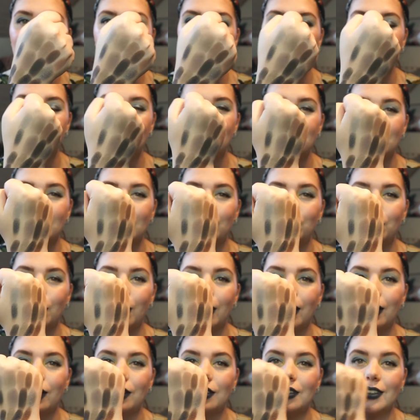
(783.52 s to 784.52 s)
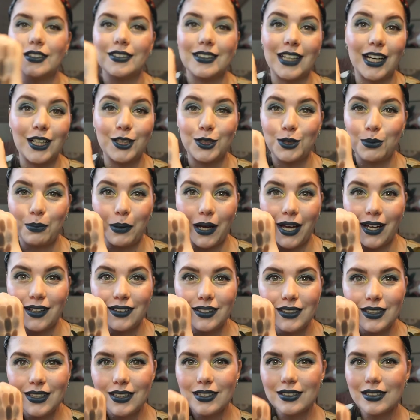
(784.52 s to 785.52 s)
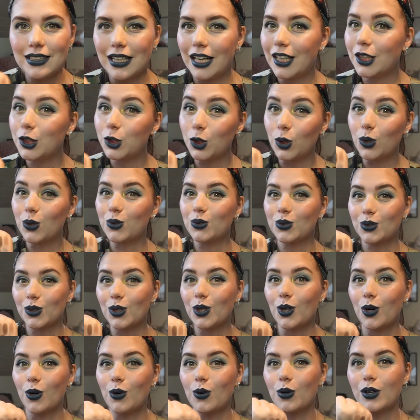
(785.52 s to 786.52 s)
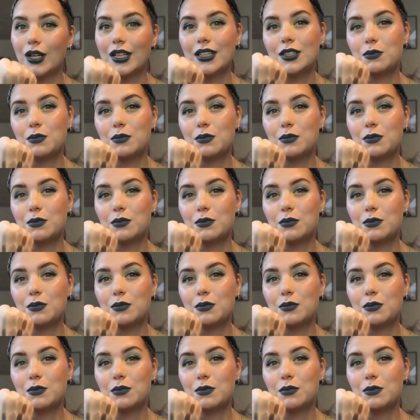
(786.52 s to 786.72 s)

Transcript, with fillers: pans. If I decide to pan these, I don't know,